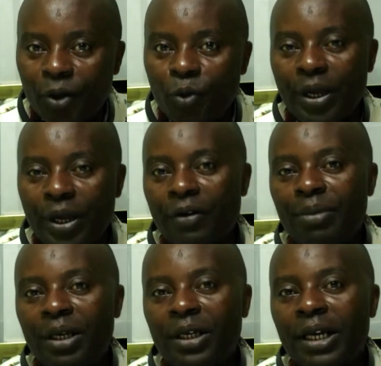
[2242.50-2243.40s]
We have a
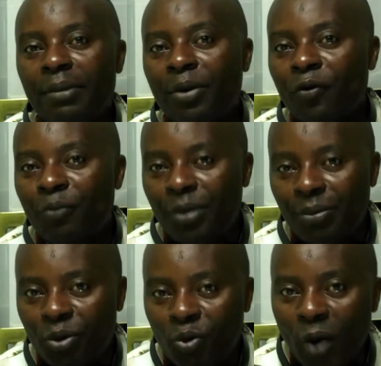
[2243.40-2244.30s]
big number of
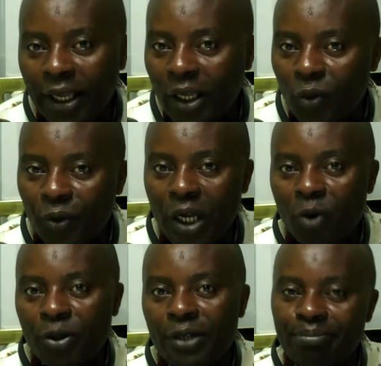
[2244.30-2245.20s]
people working
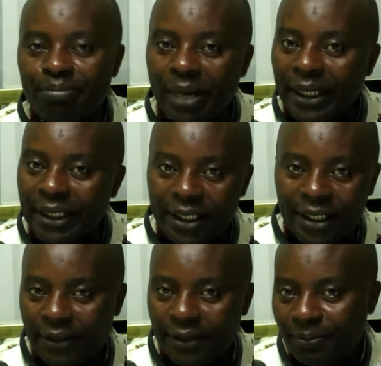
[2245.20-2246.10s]
without
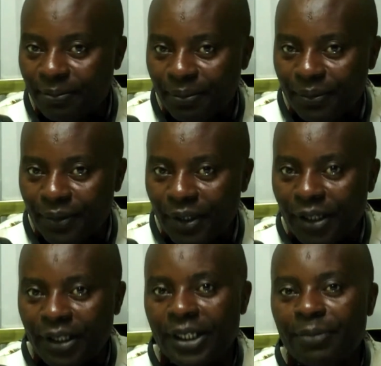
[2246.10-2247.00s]
budgets.
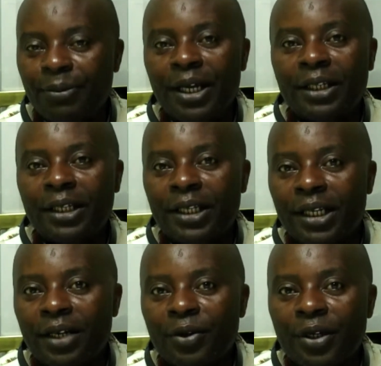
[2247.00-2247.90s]
They simply get their
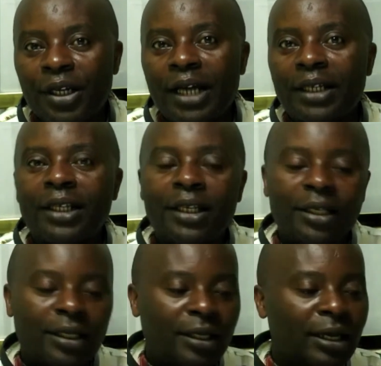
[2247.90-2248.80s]
salary, and
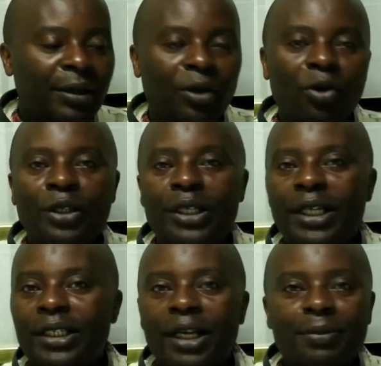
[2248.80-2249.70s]
then, God
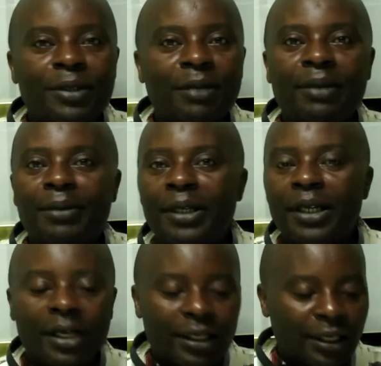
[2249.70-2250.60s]
just helps them.
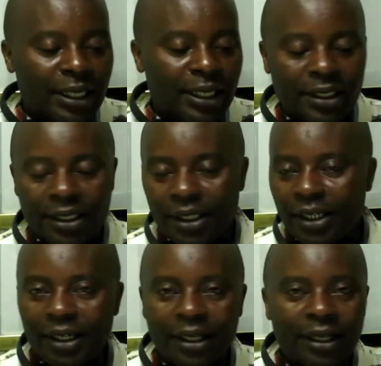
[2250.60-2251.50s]
They just,
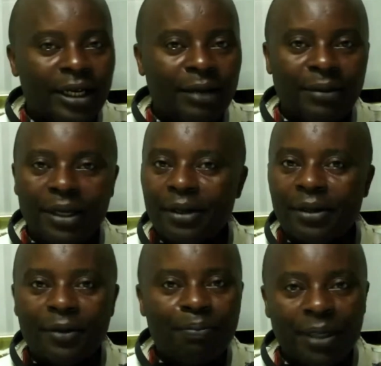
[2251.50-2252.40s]

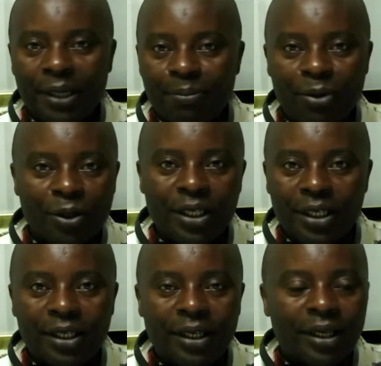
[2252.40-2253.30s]
picky
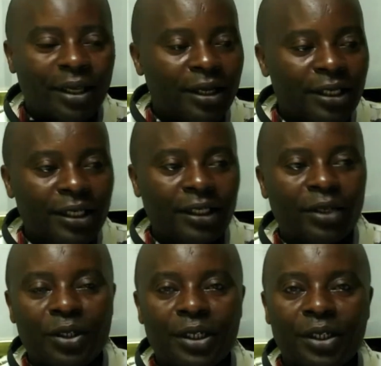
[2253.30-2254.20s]
ponky,
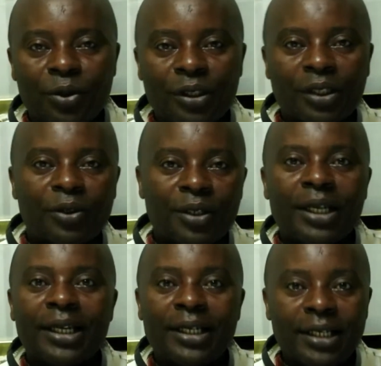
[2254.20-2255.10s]
10,000 here, 20,000
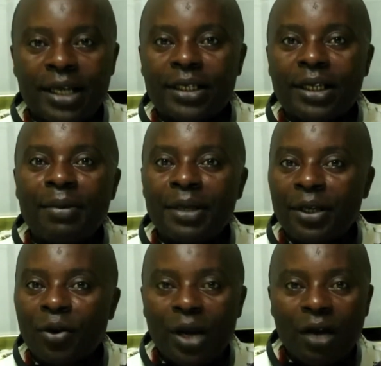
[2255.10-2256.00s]
here. It ends, they
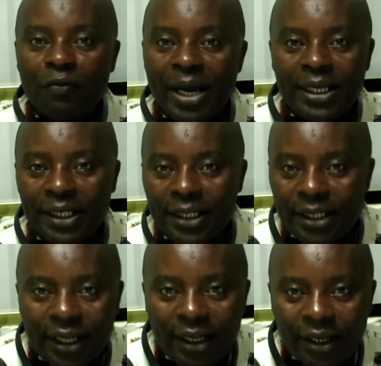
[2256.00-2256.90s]
don't have budgets
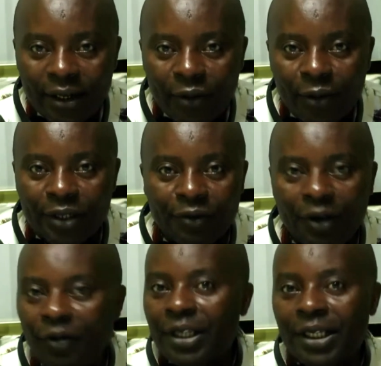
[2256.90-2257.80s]
here, which is very,
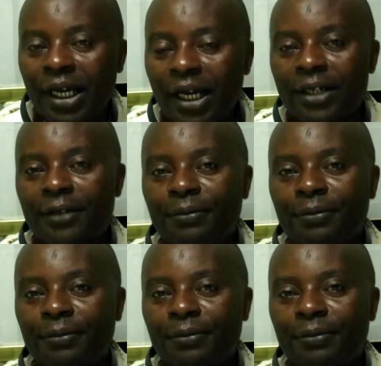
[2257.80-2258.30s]
very sad.